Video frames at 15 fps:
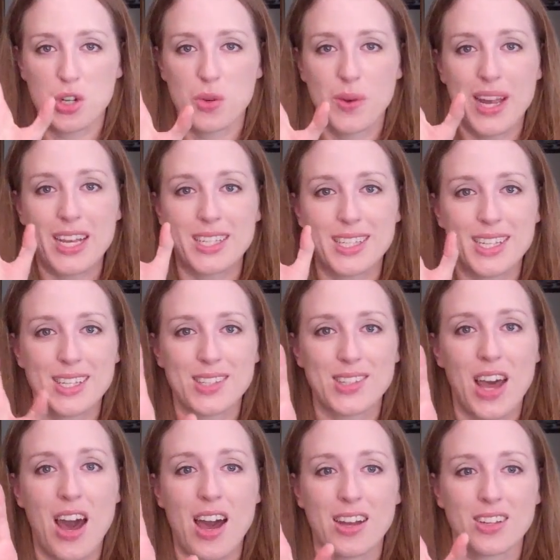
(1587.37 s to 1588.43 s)
doing those
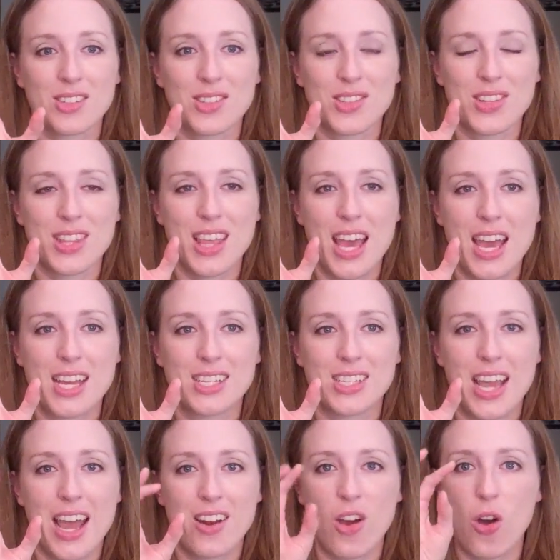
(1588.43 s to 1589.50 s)
crazy socks
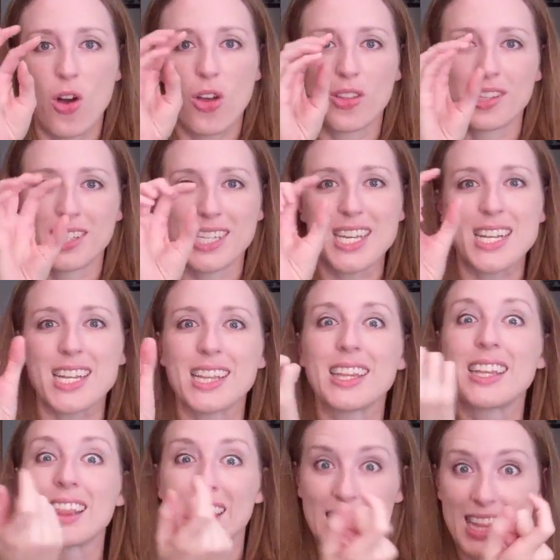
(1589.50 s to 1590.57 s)
that had all the
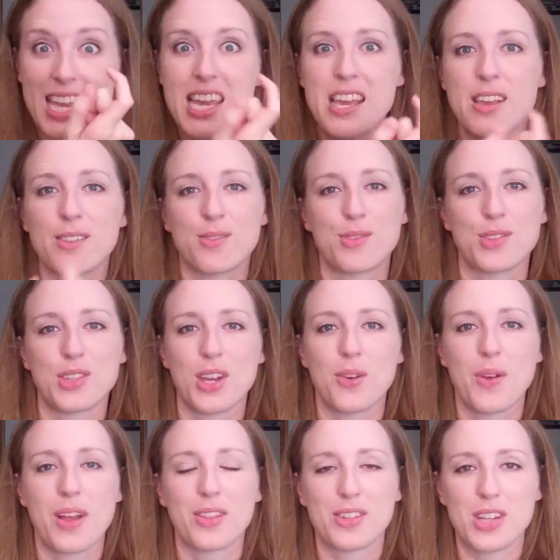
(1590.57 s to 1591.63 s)
teeny little
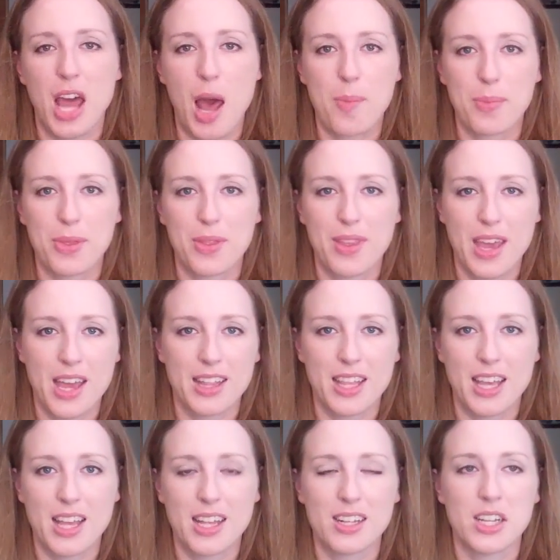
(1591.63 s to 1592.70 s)
leaves around the top.
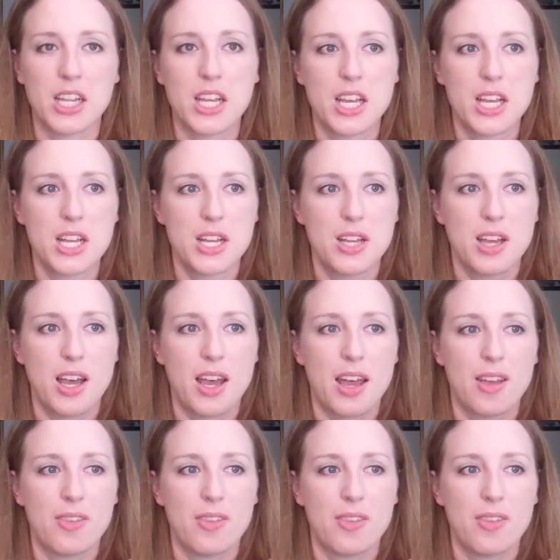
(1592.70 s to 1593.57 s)
And then,